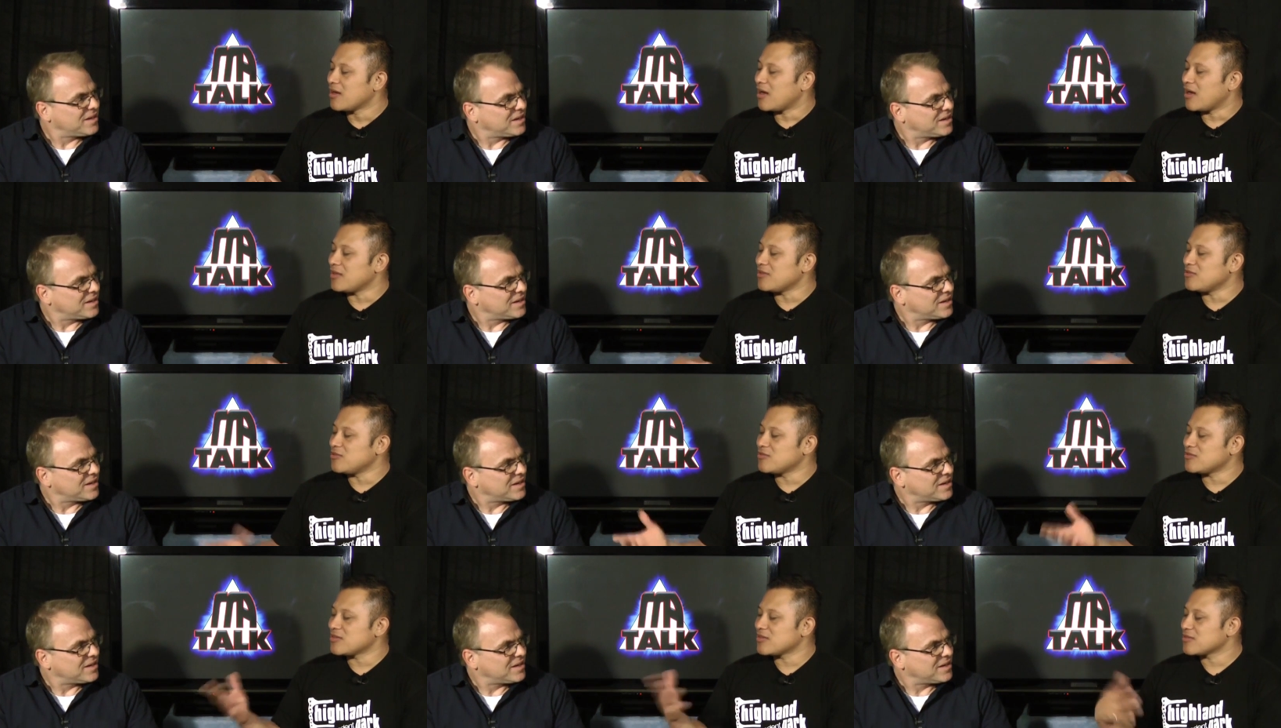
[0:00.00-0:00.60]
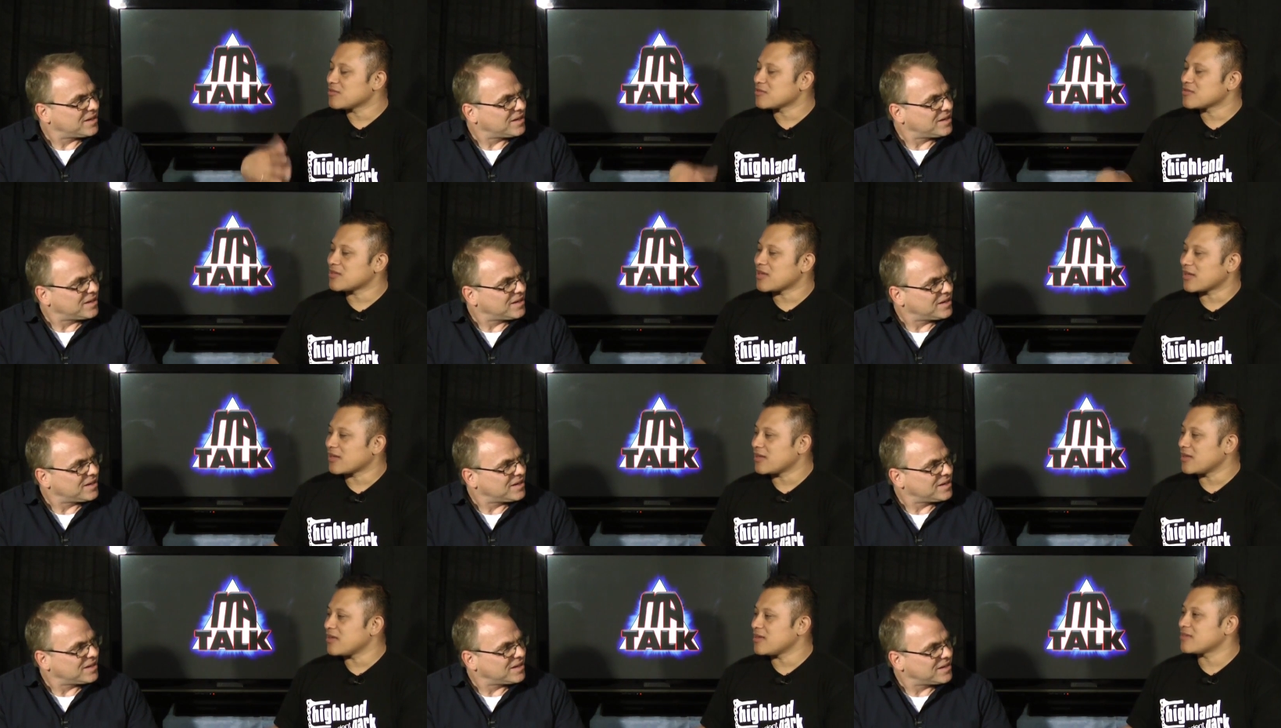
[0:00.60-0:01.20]
Speaker 1: on using those
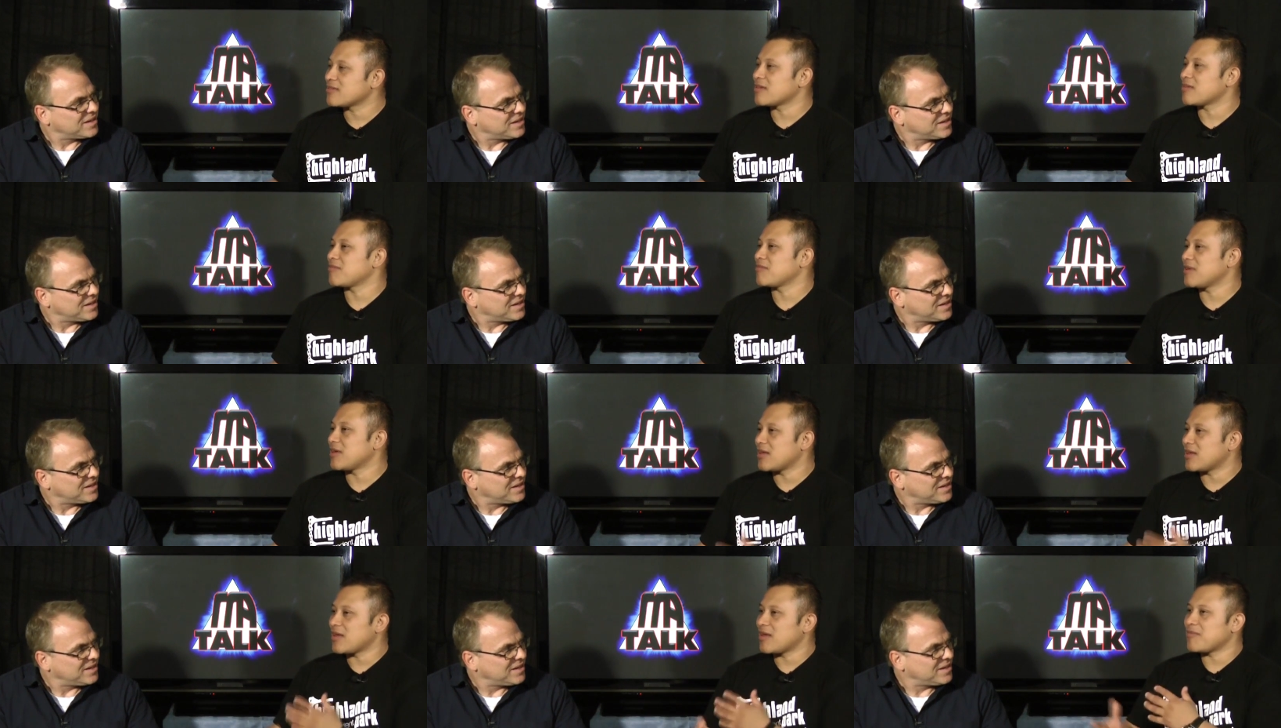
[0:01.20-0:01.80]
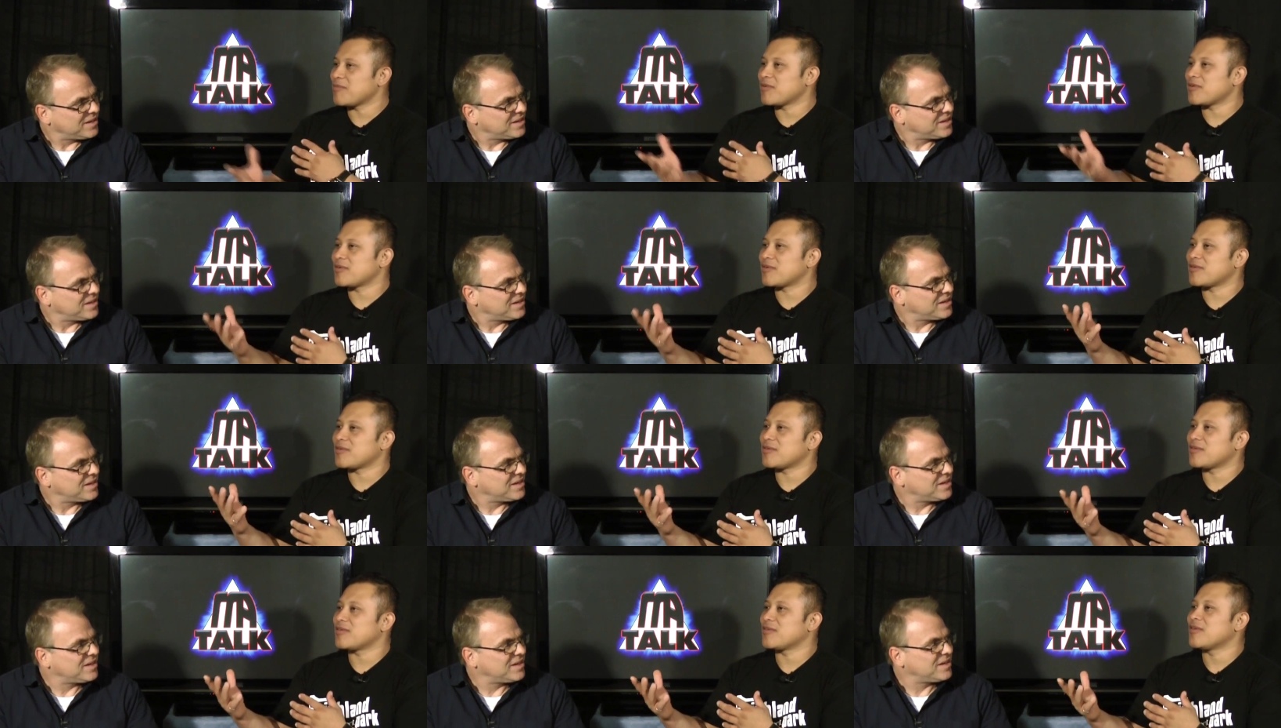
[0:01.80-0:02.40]
techniques and being able to
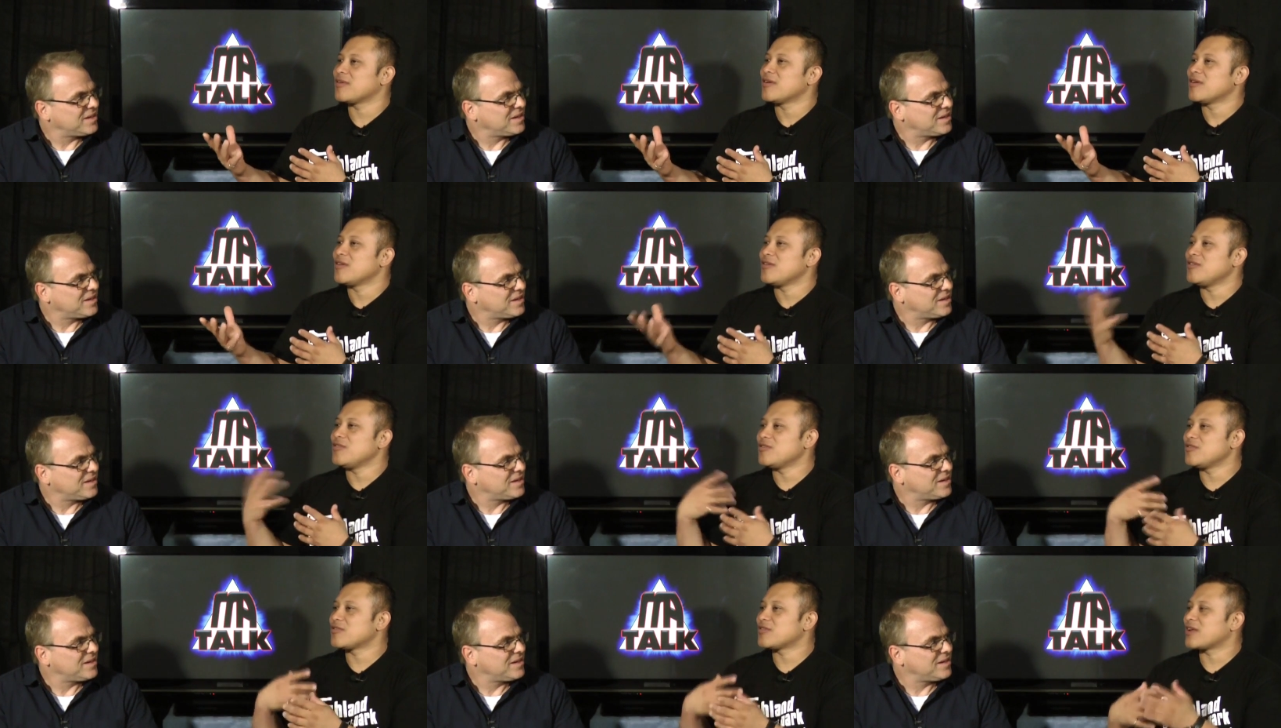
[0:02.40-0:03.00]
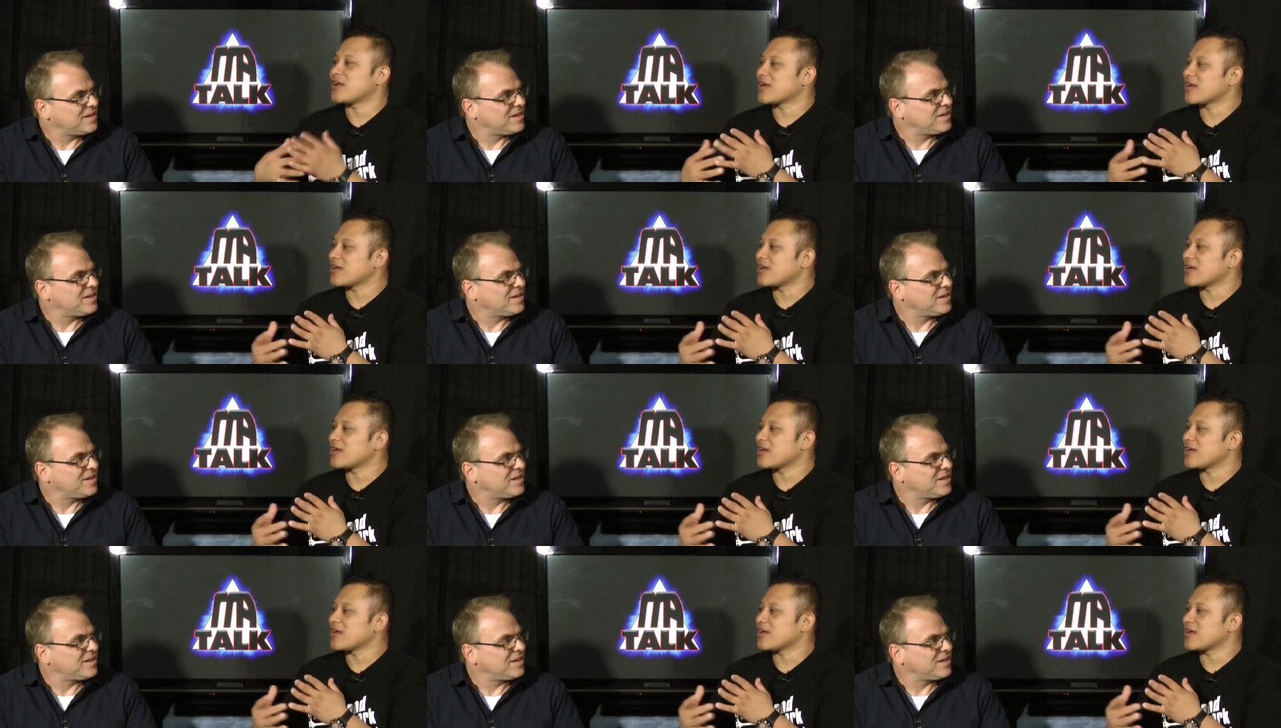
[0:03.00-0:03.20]
use it